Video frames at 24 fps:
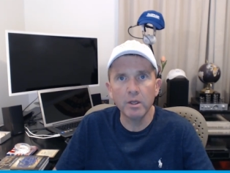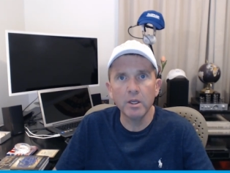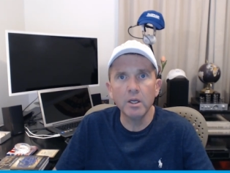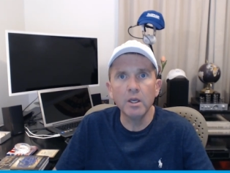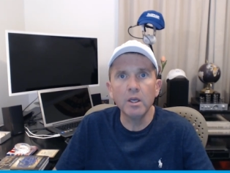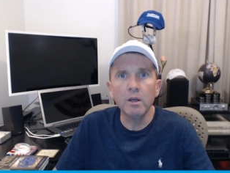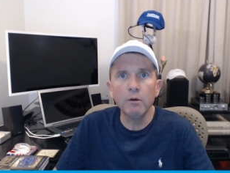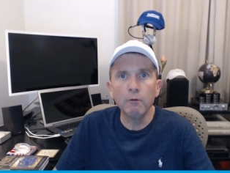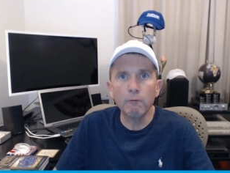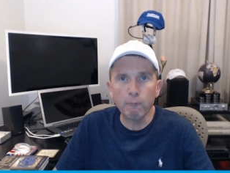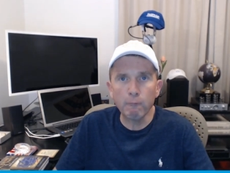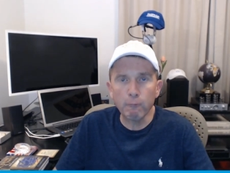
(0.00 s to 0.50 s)

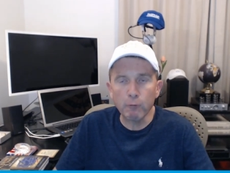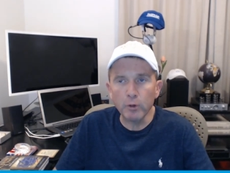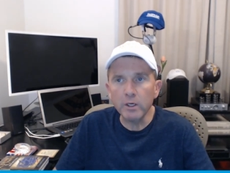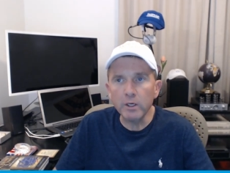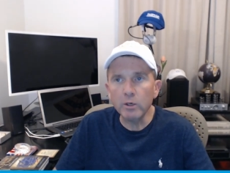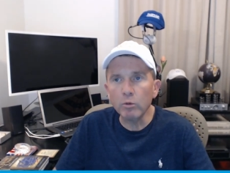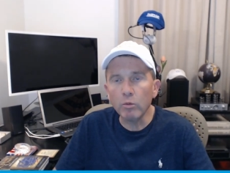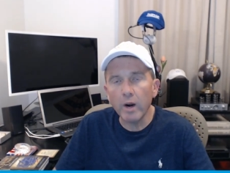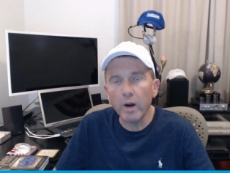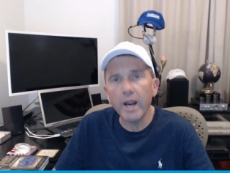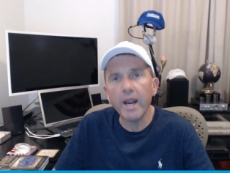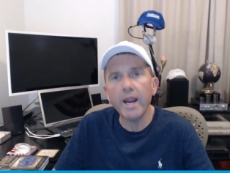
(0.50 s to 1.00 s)
free
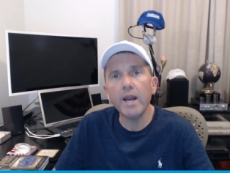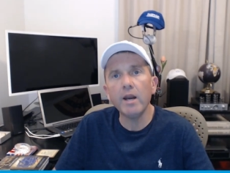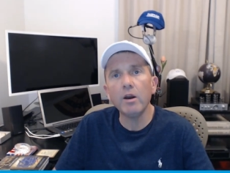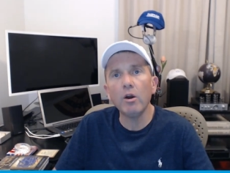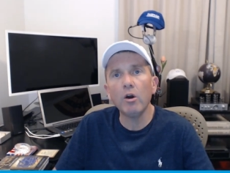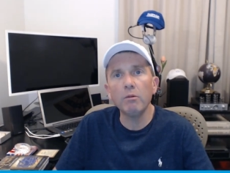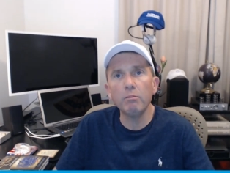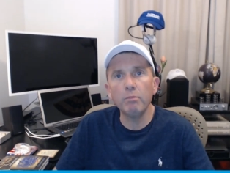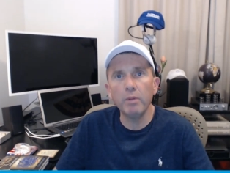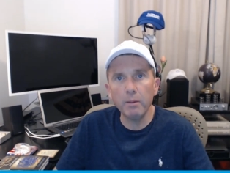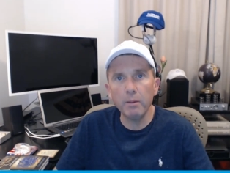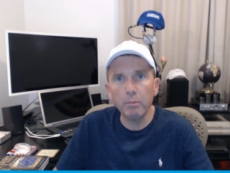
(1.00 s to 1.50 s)
rein on
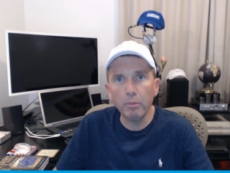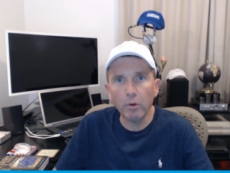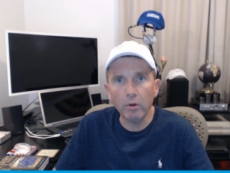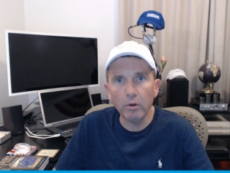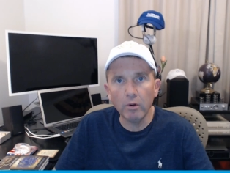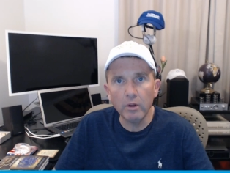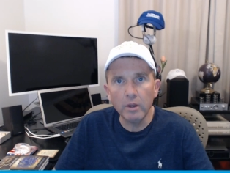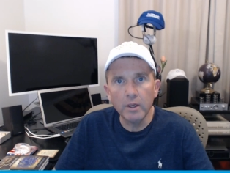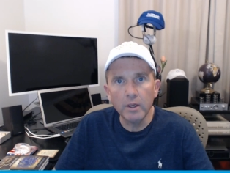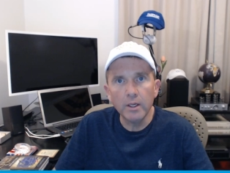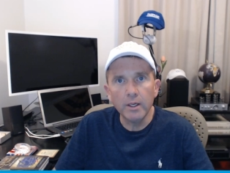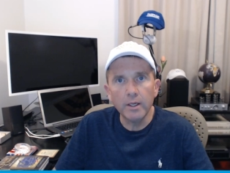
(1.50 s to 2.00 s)
people
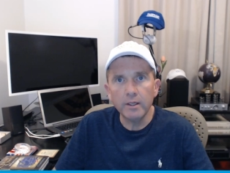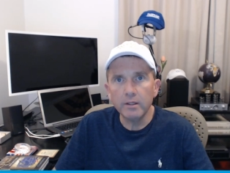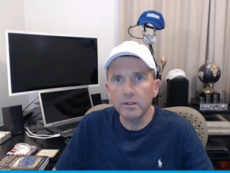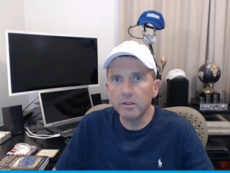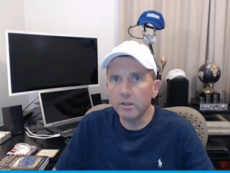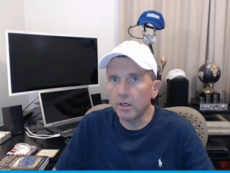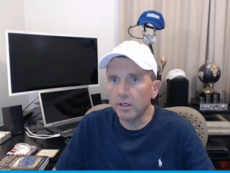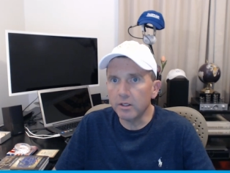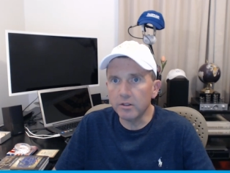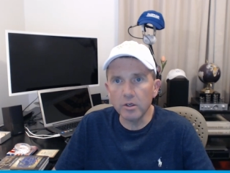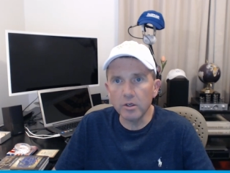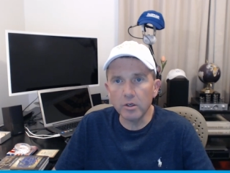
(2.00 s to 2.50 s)

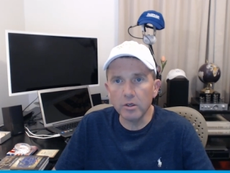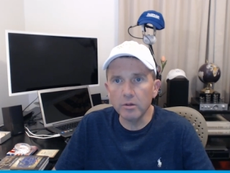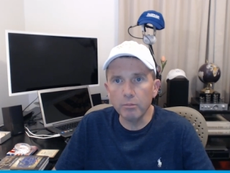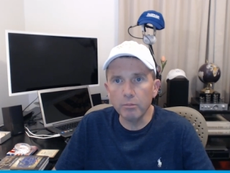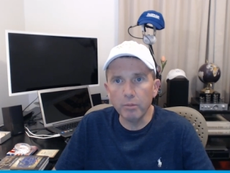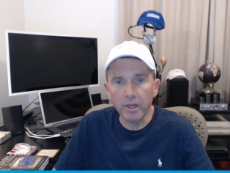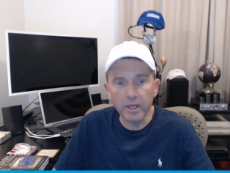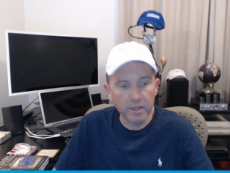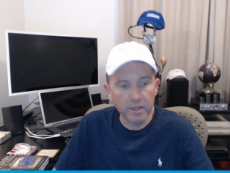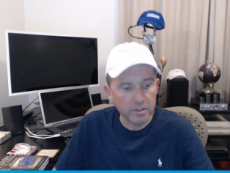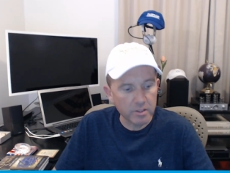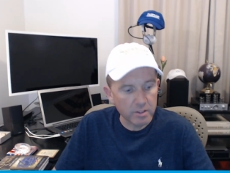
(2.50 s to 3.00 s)

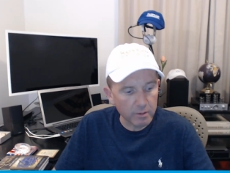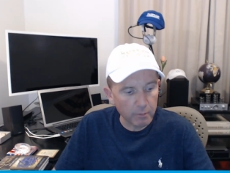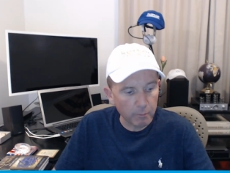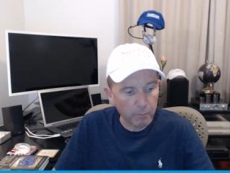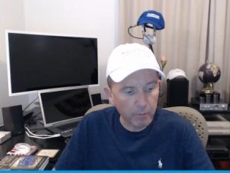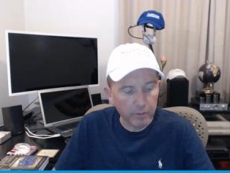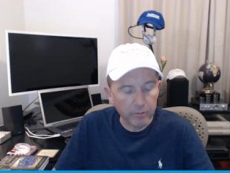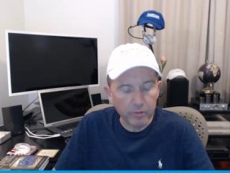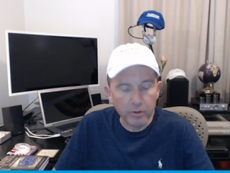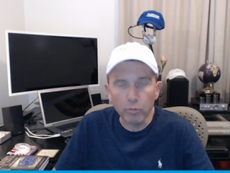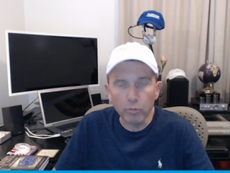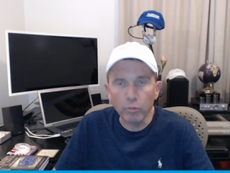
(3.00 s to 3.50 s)
because
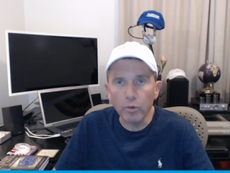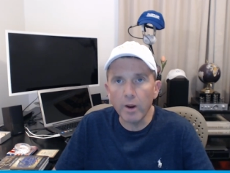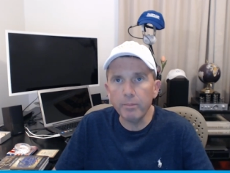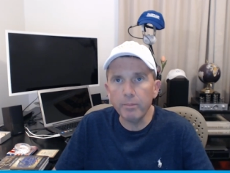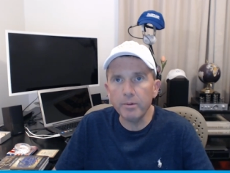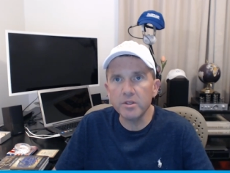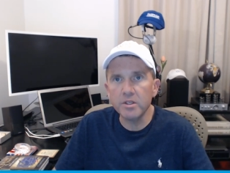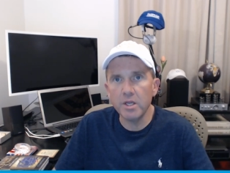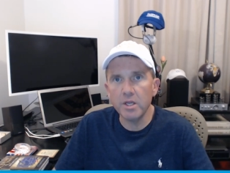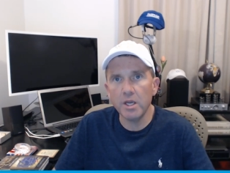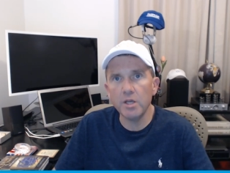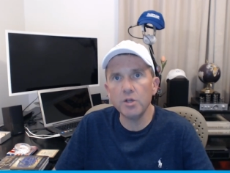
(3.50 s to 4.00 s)
the
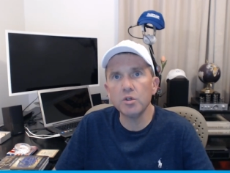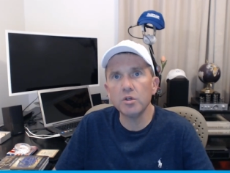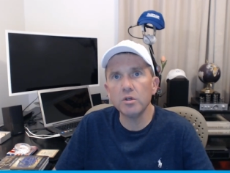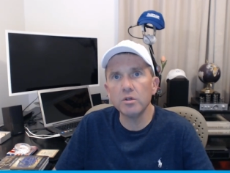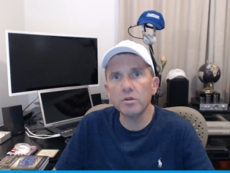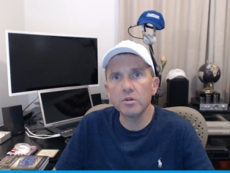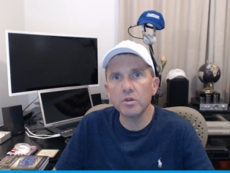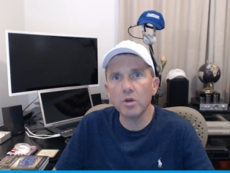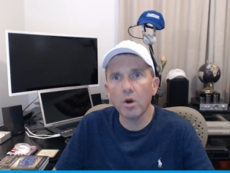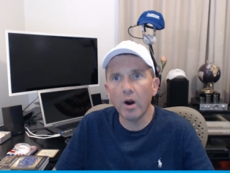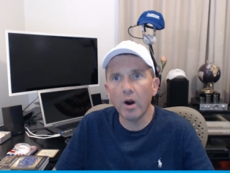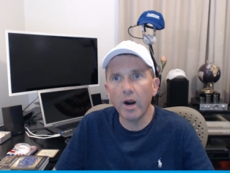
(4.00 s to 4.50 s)
reputations
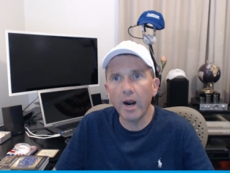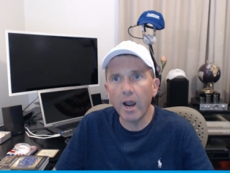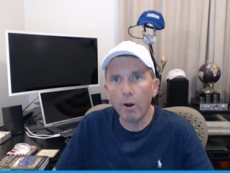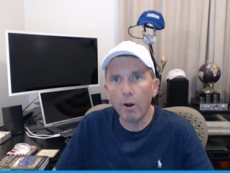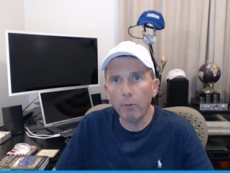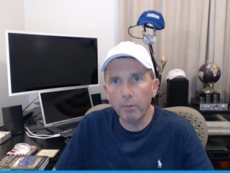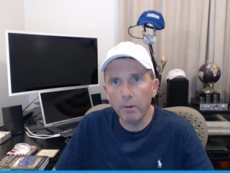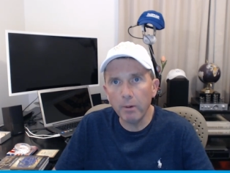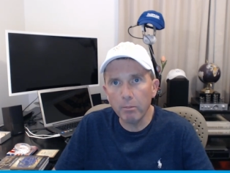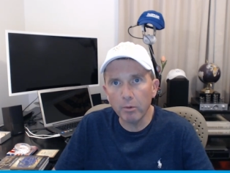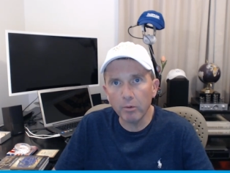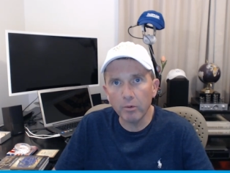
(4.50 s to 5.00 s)
are how
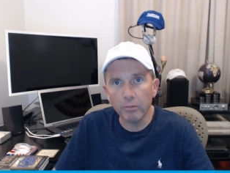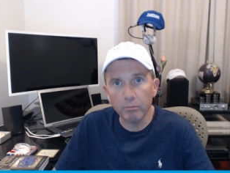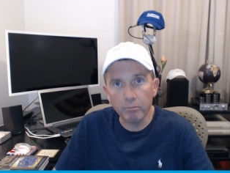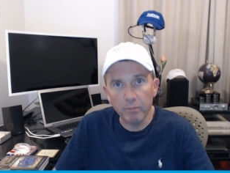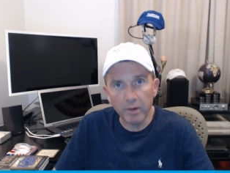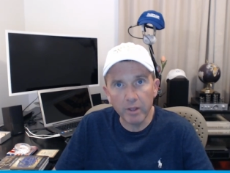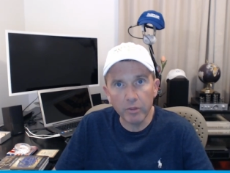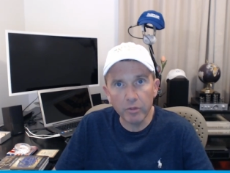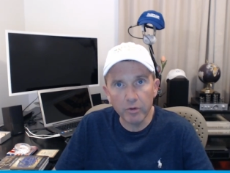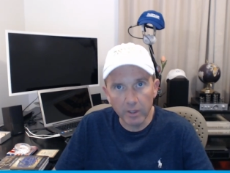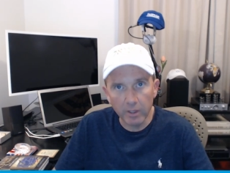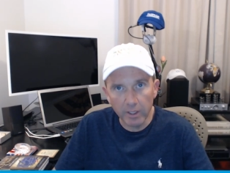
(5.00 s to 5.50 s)
people make
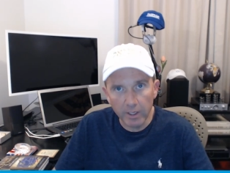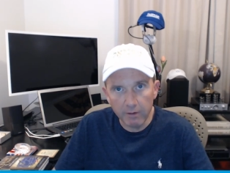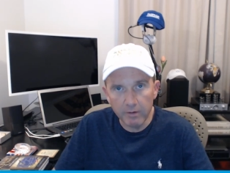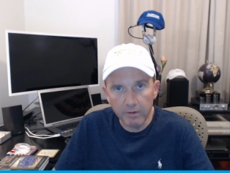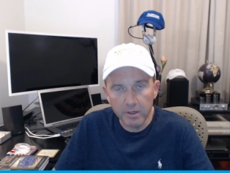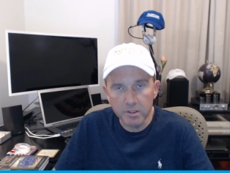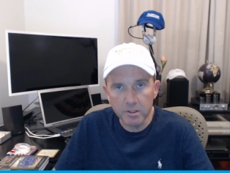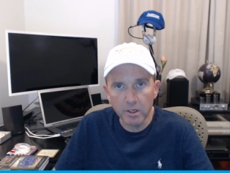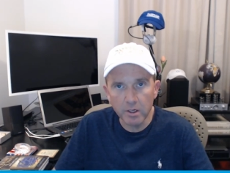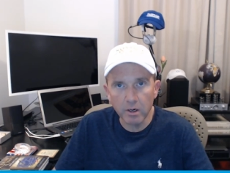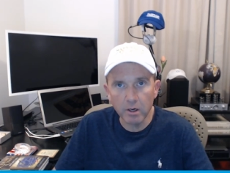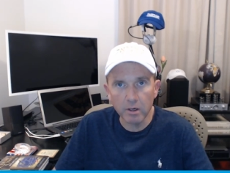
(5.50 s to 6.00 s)
their livings
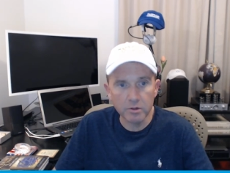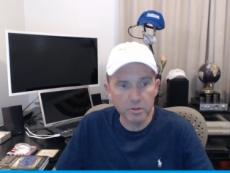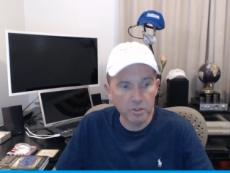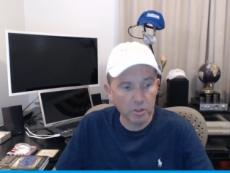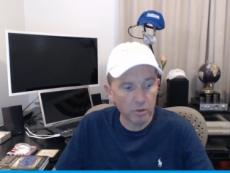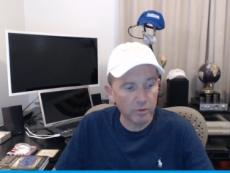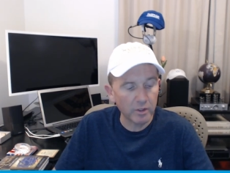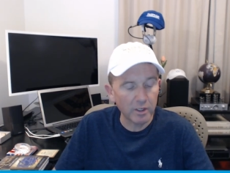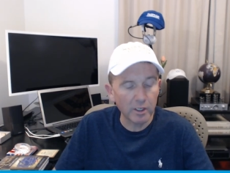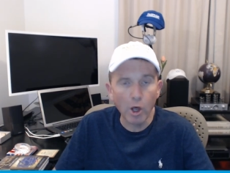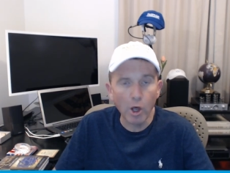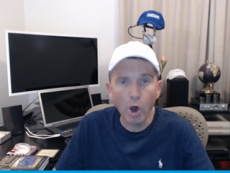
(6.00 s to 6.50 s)
here. So the
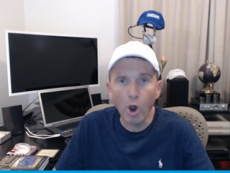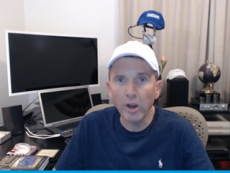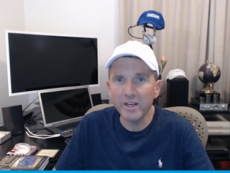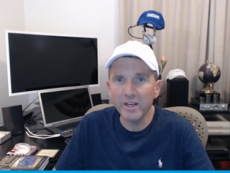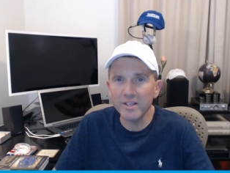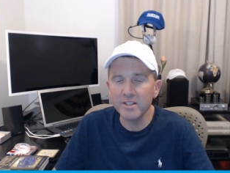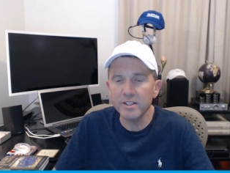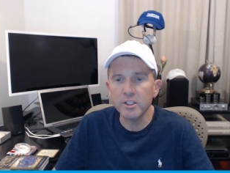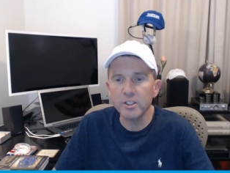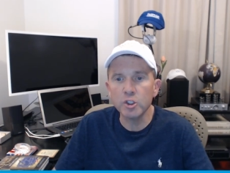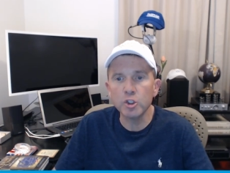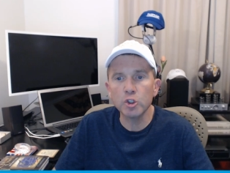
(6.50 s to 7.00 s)
law is
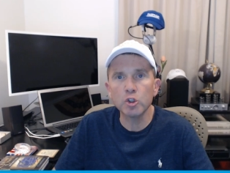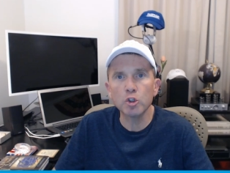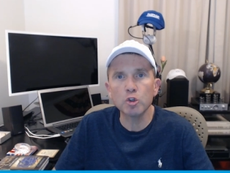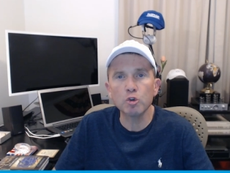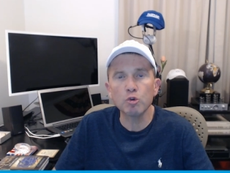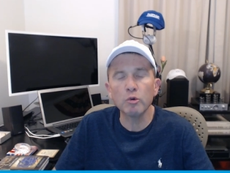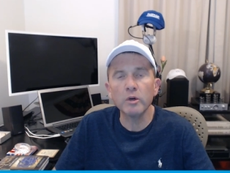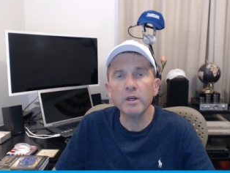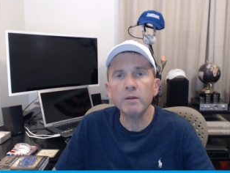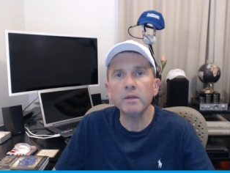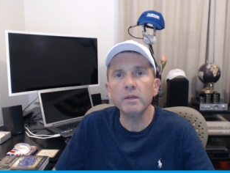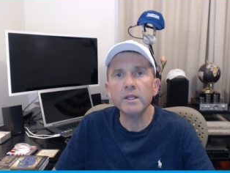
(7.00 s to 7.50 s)

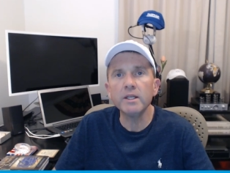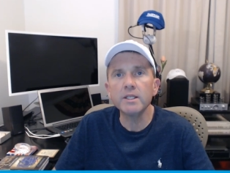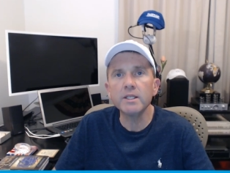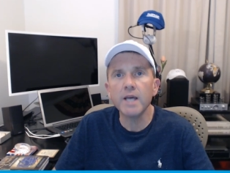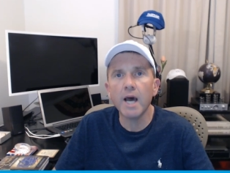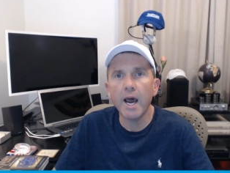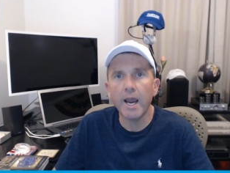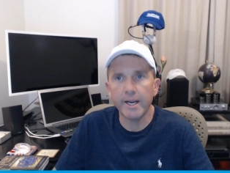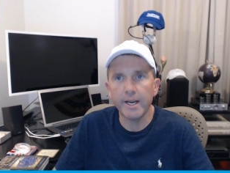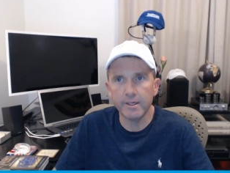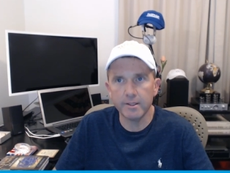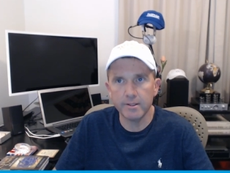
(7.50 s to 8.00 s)
extremely
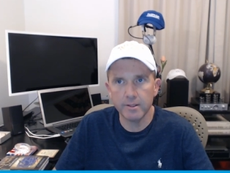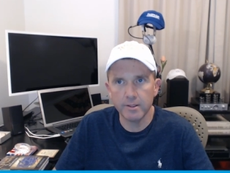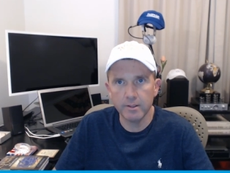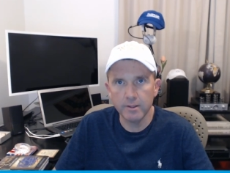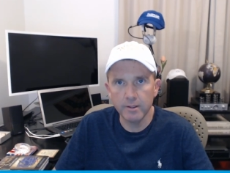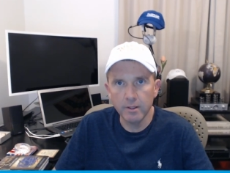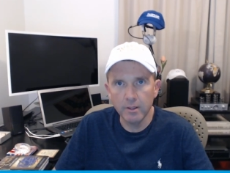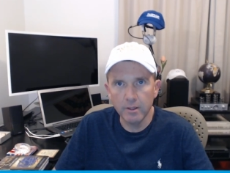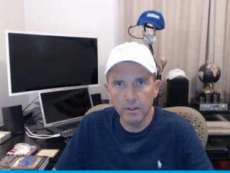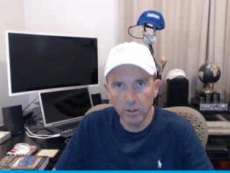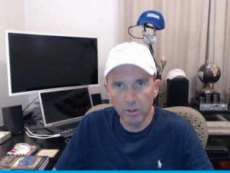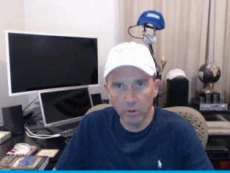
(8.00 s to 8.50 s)
tight,
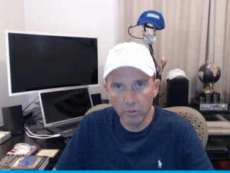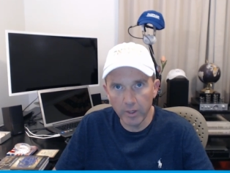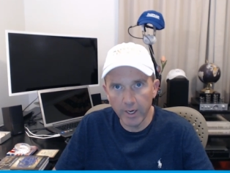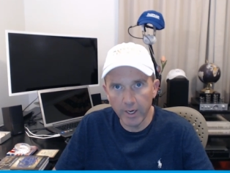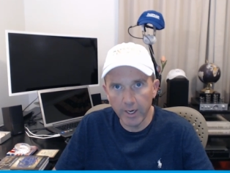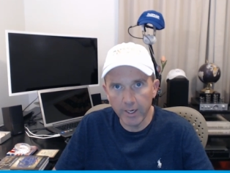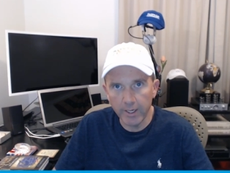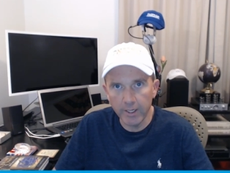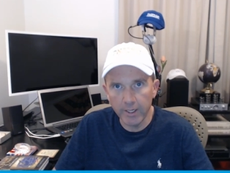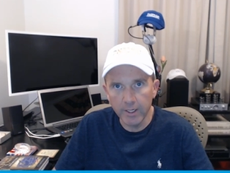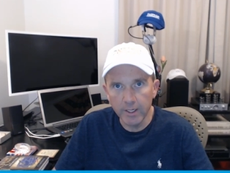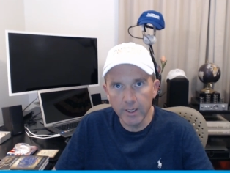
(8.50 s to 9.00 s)
okay?